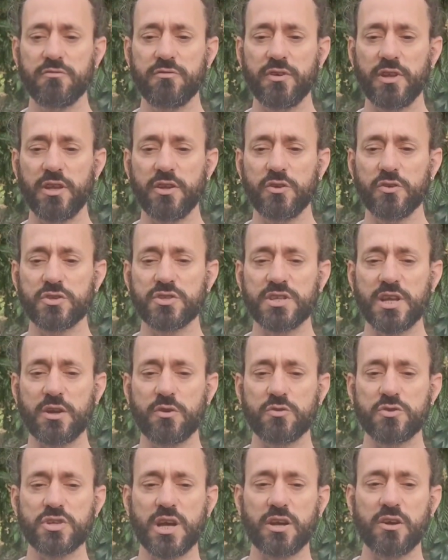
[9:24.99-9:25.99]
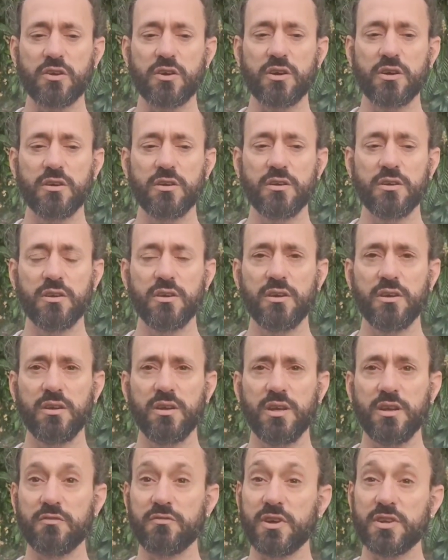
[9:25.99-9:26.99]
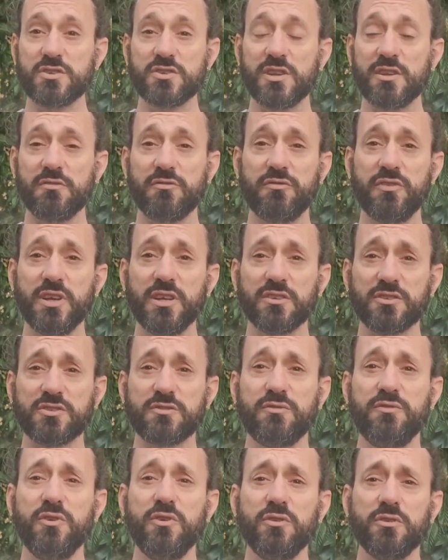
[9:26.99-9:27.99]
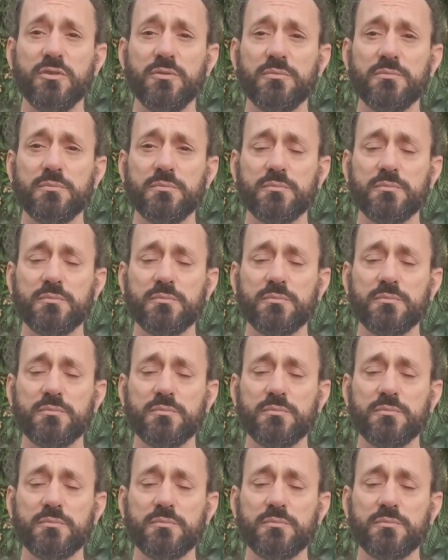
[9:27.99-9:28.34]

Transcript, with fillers: filling your sacral chakra, it eventually feels full.